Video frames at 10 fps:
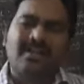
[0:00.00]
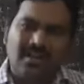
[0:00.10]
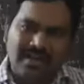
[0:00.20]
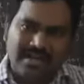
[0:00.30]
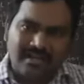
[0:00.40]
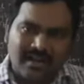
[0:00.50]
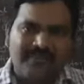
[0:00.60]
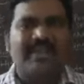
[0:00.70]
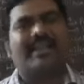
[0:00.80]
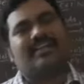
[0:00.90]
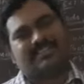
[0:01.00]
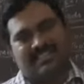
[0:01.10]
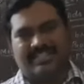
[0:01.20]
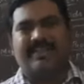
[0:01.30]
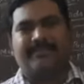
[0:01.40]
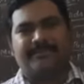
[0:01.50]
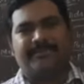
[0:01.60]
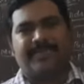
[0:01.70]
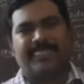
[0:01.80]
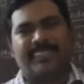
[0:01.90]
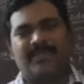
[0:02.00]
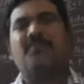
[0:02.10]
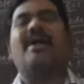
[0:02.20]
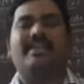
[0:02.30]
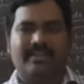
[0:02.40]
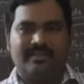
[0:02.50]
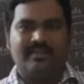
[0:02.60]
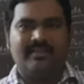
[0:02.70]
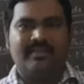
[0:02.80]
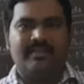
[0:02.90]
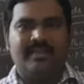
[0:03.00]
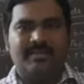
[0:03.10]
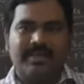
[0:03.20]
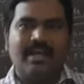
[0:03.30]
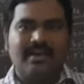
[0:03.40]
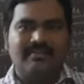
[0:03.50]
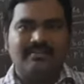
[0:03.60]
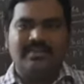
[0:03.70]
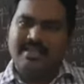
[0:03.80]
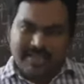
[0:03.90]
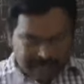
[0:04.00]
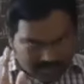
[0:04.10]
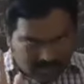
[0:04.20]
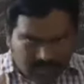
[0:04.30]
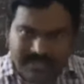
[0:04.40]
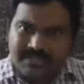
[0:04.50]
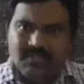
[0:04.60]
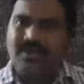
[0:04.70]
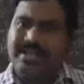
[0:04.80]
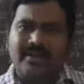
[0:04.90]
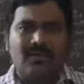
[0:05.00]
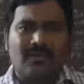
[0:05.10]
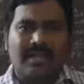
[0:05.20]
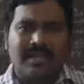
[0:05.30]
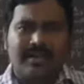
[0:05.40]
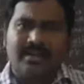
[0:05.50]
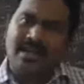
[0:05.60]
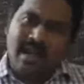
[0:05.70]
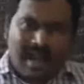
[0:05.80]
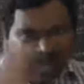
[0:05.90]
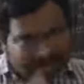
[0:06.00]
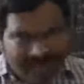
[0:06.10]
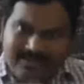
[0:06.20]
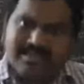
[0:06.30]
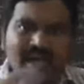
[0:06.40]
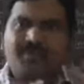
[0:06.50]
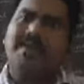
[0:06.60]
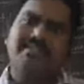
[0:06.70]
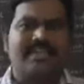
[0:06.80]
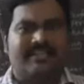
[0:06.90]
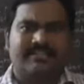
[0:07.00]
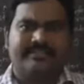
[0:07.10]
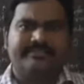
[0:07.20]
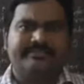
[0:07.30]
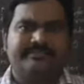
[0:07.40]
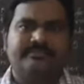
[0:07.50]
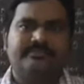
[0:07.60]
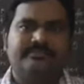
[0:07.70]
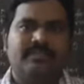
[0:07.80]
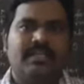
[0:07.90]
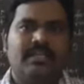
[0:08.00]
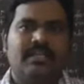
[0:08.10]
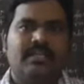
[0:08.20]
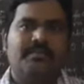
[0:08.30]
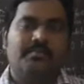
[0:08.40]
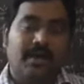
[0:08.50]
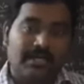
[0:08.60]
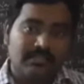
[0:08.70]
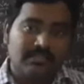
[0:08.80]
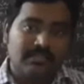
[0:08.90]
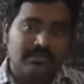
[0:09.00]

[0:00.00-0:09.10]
conductor of electricity. Why? Because in solid sodium chloride, ions are present, but